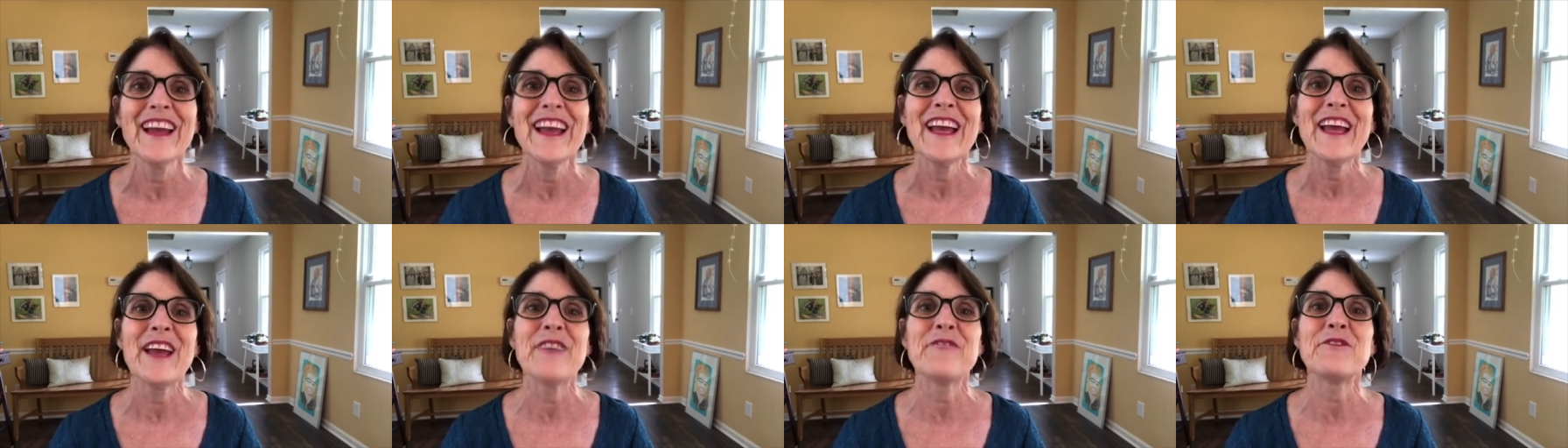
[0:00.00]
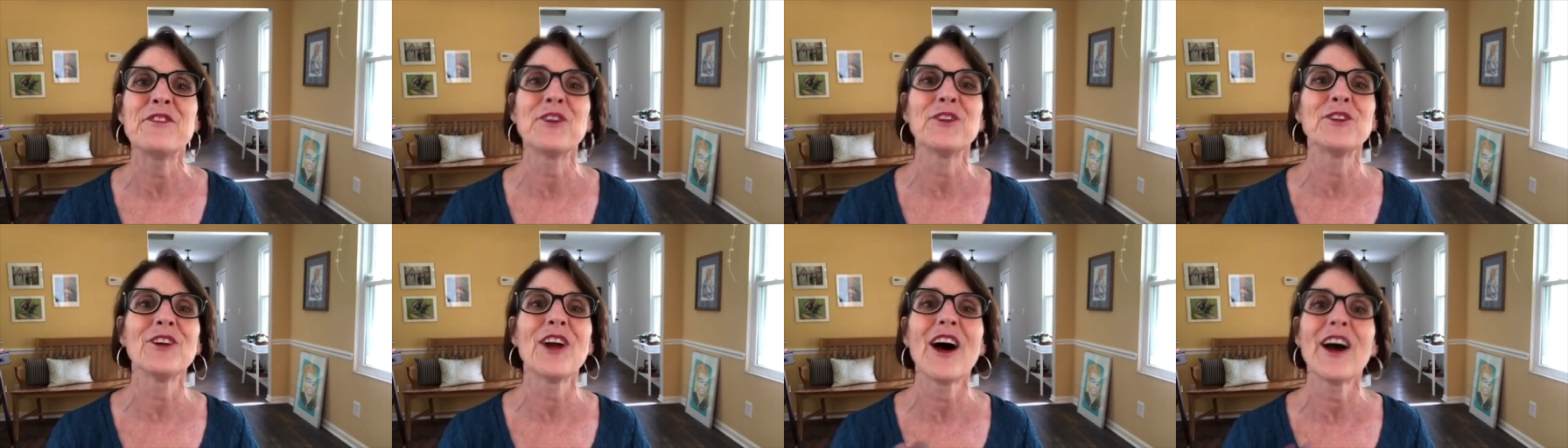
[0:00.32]
If
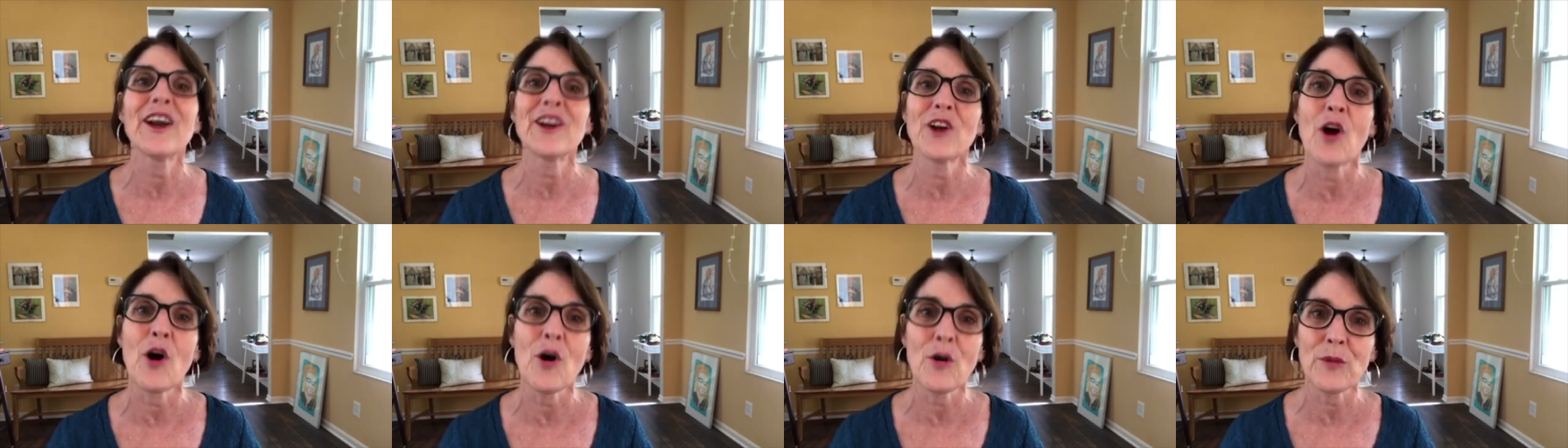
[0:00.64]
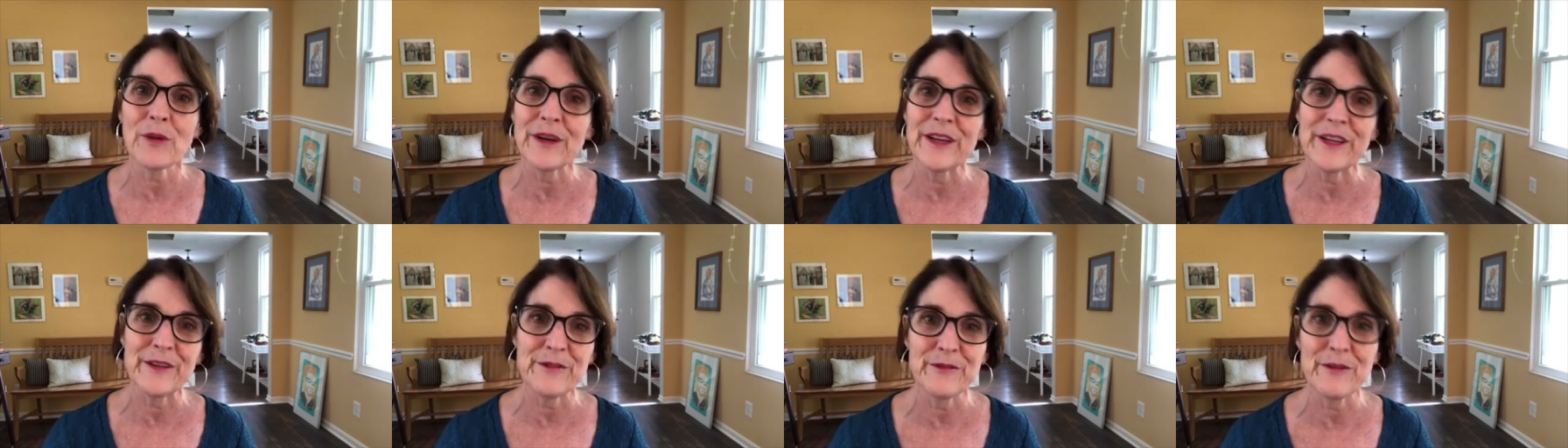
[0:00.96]
you're not
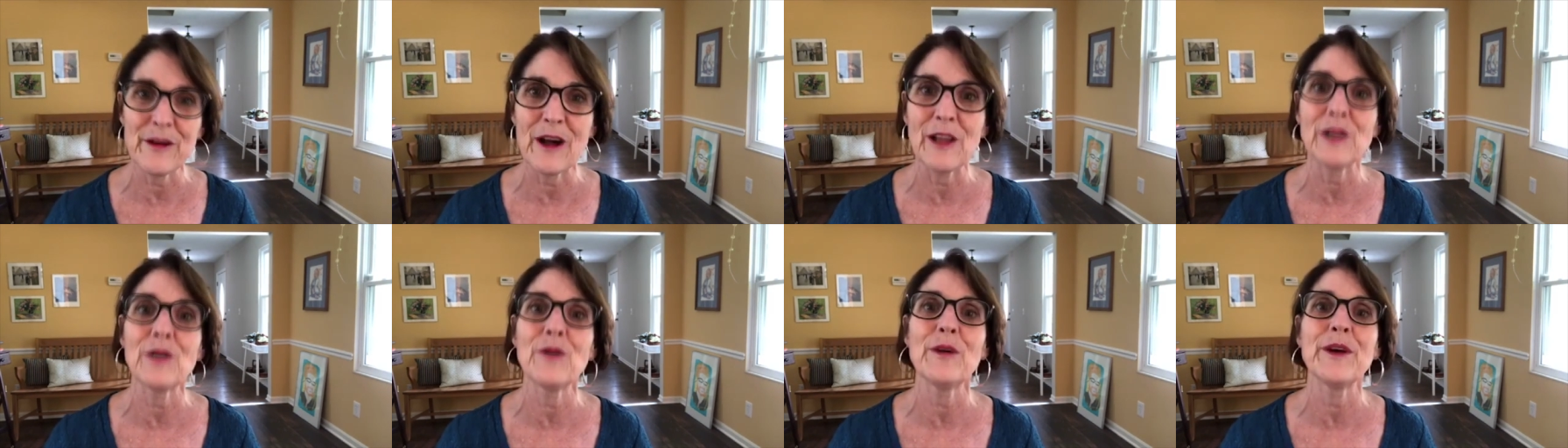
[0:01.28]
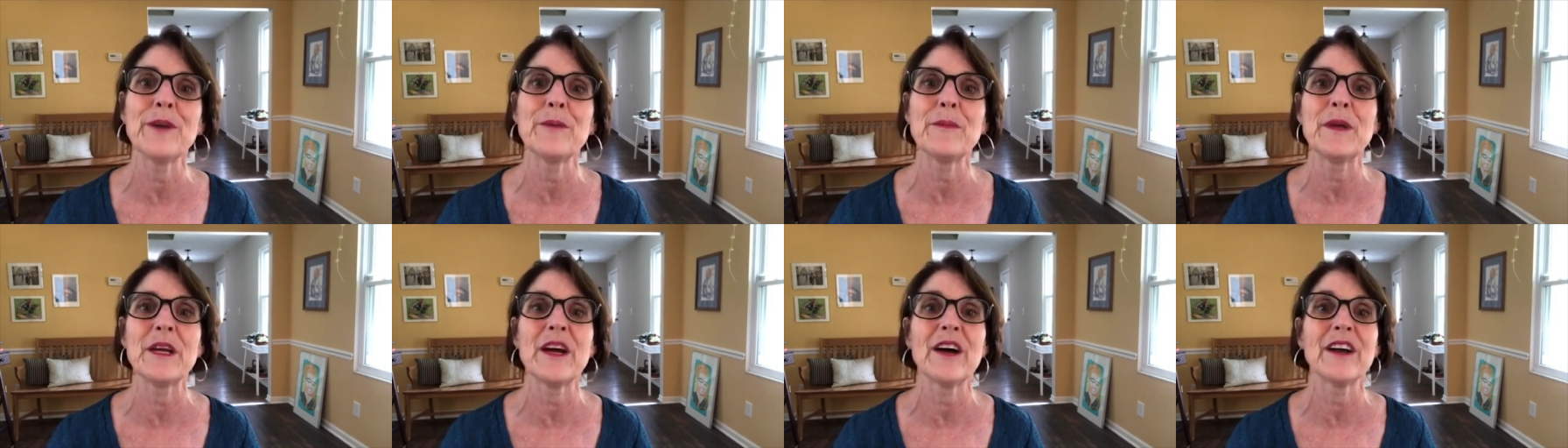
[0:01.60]
already
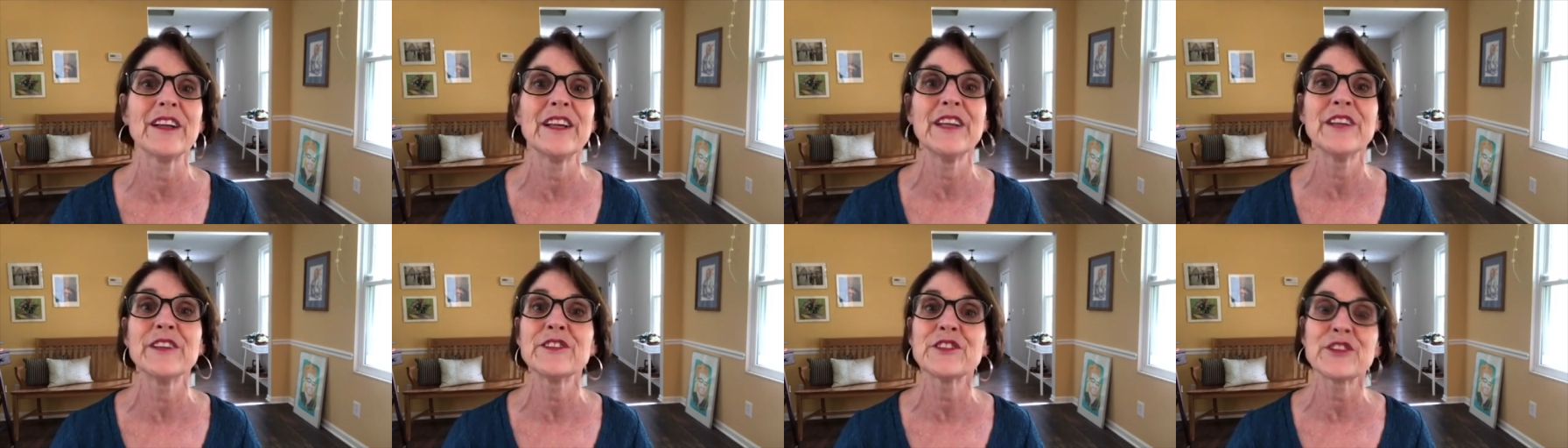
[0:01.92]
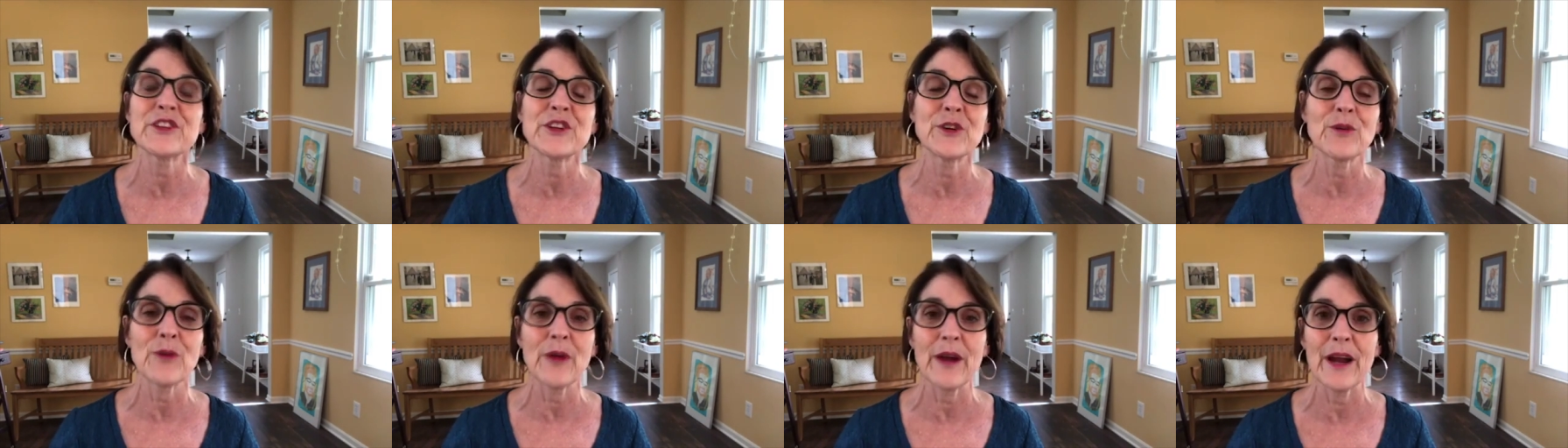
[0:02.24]
following me on
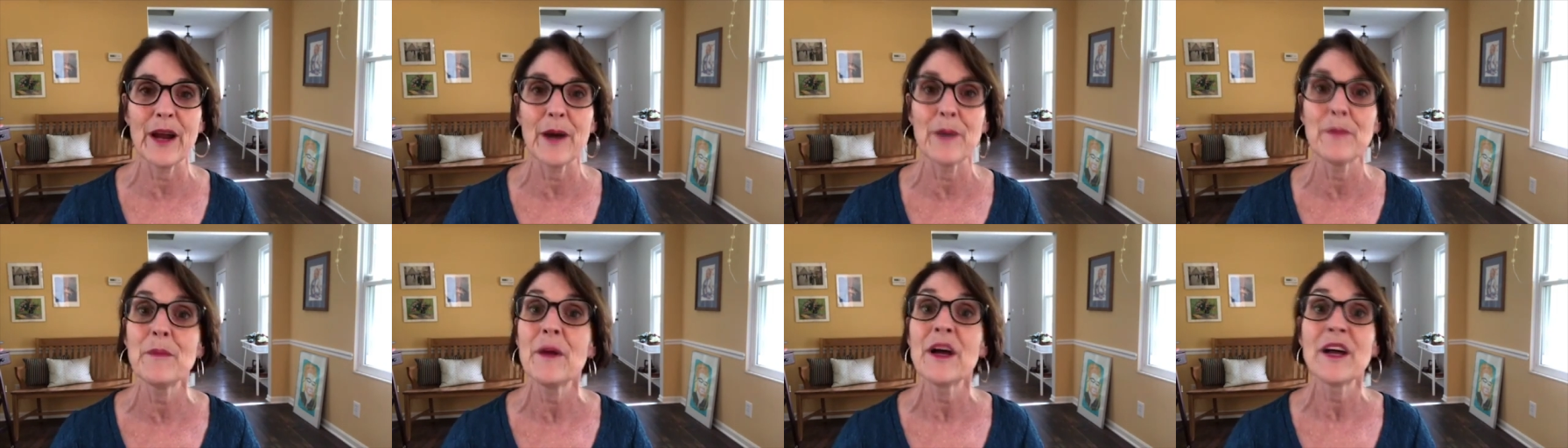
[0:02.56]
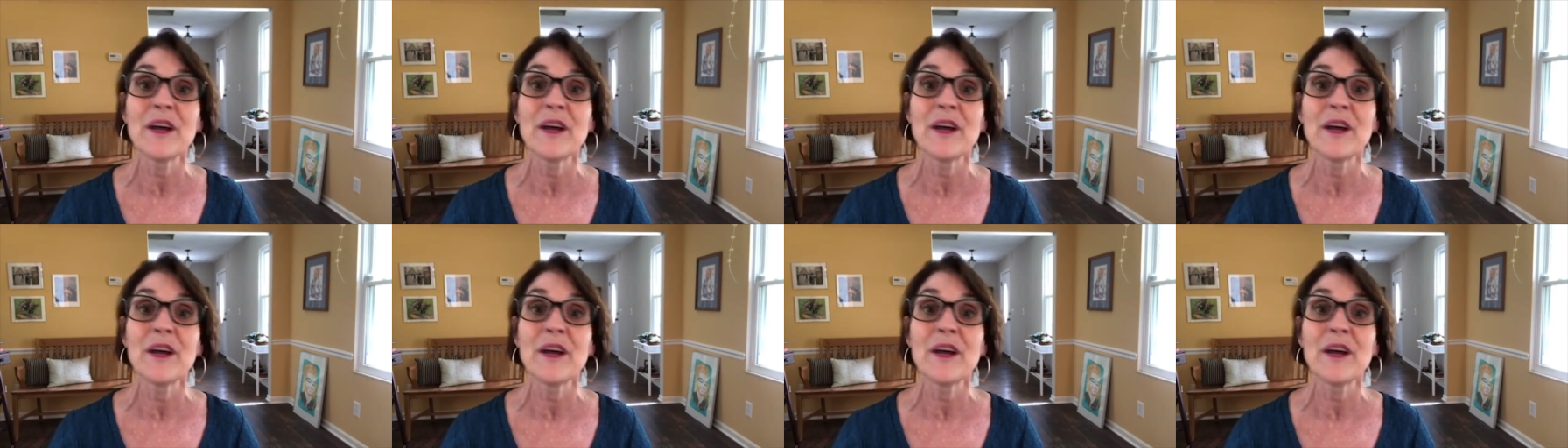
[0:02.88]
Instagram,